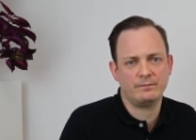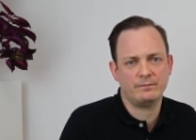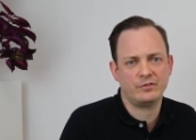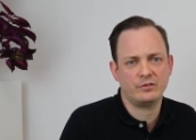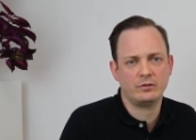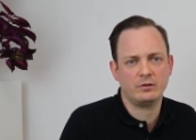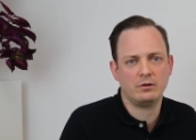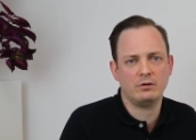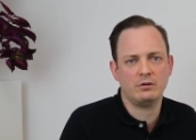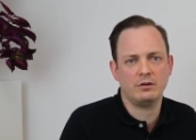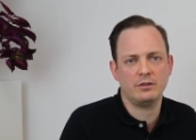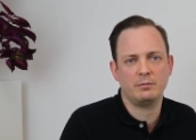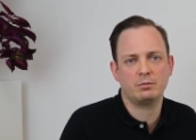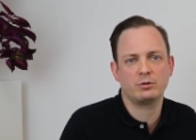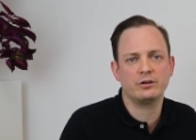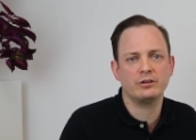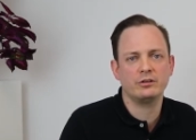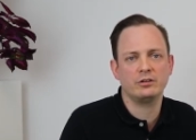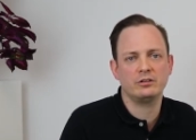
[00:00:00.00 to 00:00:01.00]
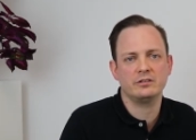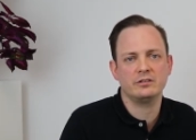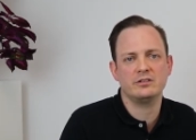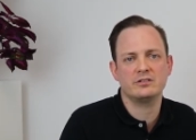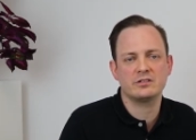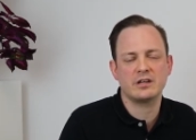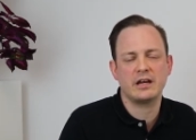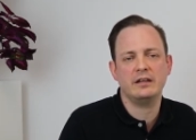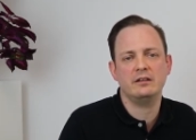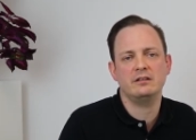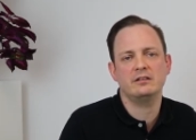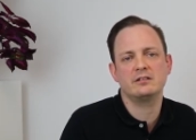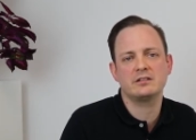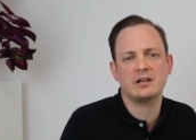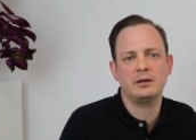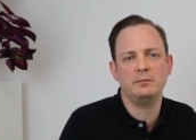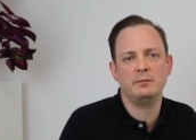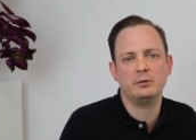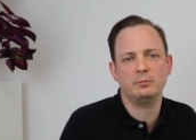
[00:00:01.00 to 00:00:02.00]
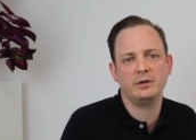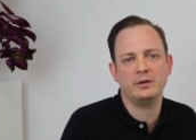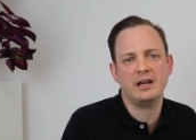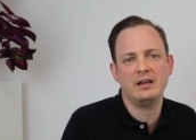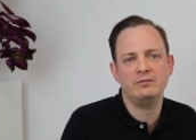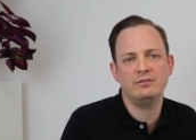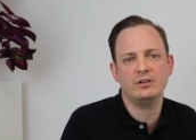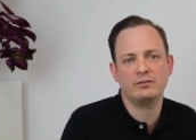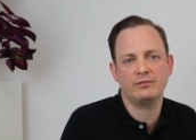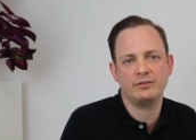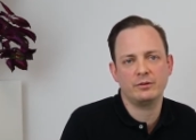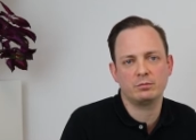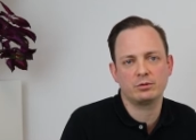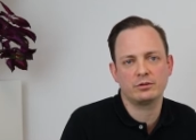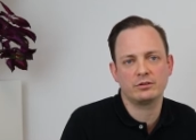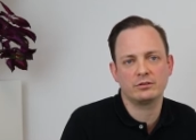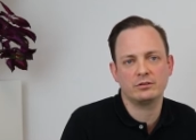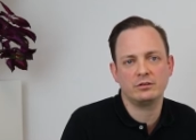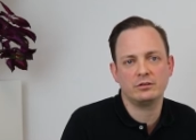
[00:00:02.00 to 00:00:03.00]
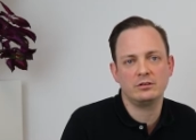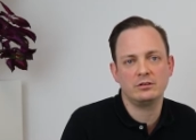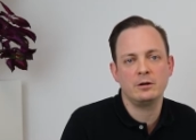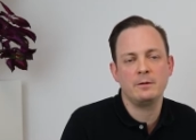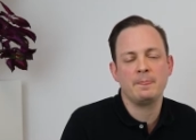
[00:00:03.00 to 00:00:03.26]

So on the protocol design and the timeout behavior of the protocol,